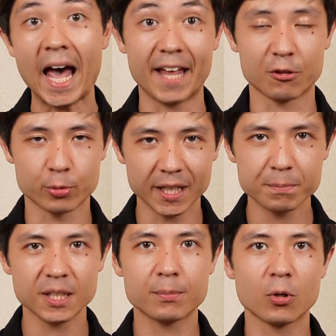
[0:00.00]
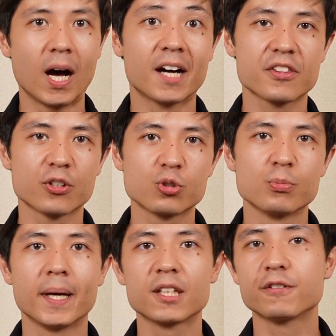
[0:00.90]
And the right people are those who
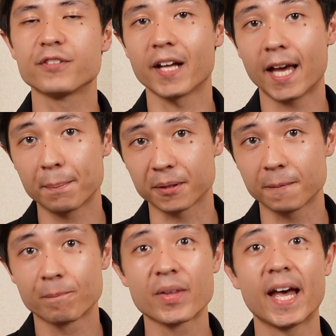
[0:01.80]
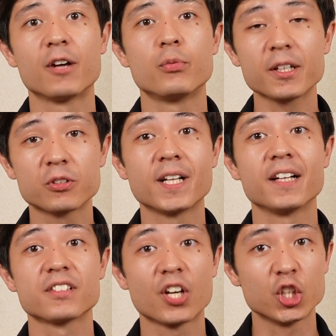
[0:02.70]
make you feel happy and
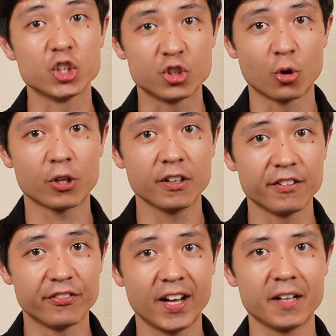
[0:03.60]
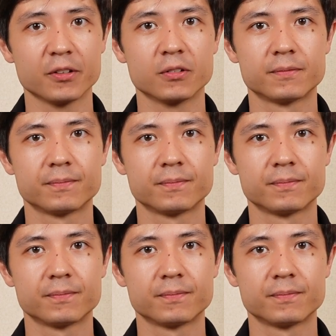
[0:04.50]
recognize your value.